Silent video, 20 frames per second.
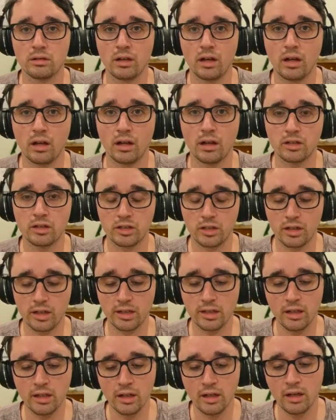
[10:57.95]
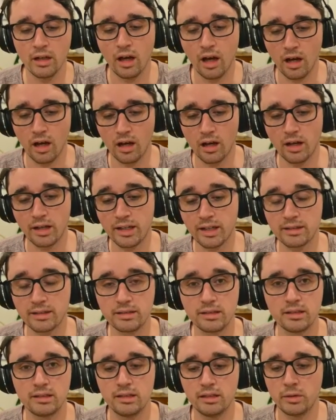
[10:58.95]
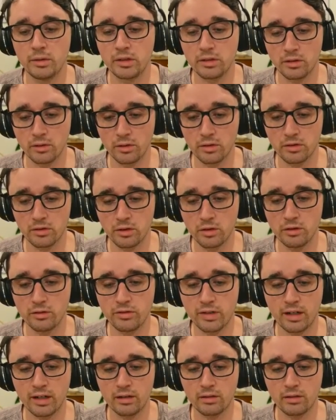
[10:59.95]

shine. Against City, we saw it was Kufau,